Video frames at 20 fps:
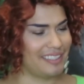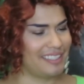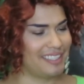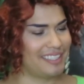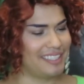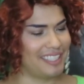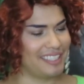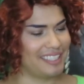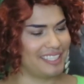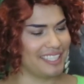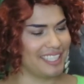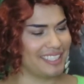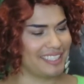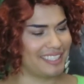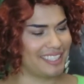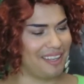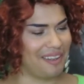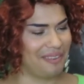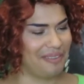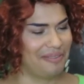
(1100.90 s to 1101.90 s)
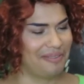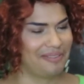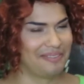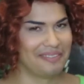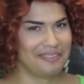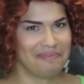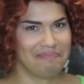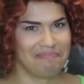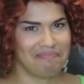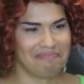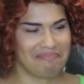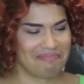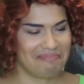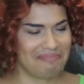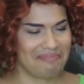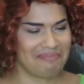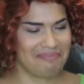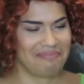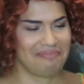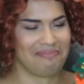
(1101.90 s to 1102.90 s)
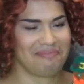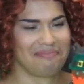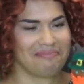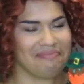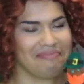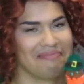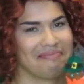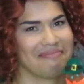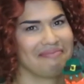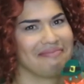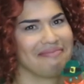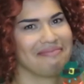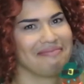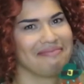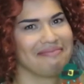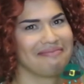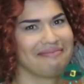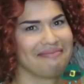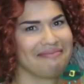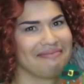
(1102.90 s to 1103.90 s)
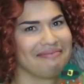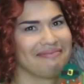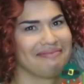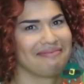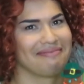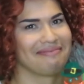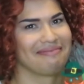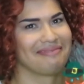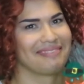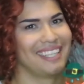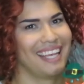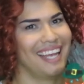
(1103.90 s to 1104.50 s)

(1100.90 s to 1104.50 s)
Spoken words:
This person isn't speaking.